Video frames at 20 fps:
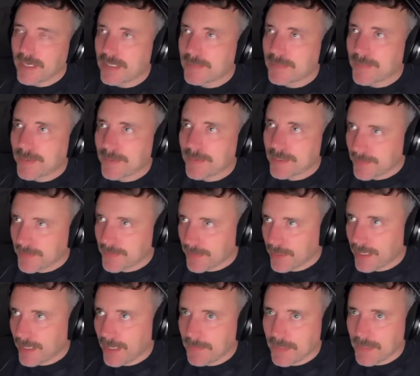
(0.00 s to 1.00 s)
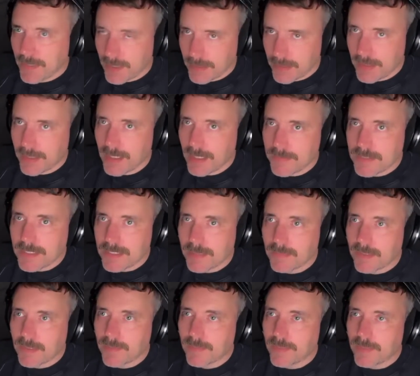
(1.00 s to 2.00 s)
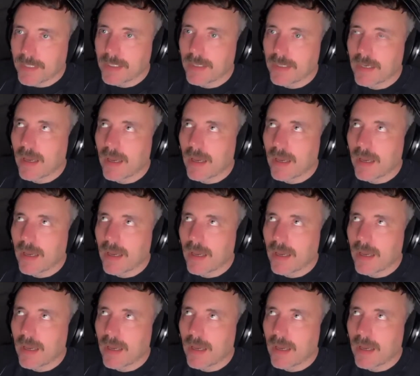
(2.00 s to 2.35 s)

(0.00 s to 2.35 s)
experience with the game assembly, we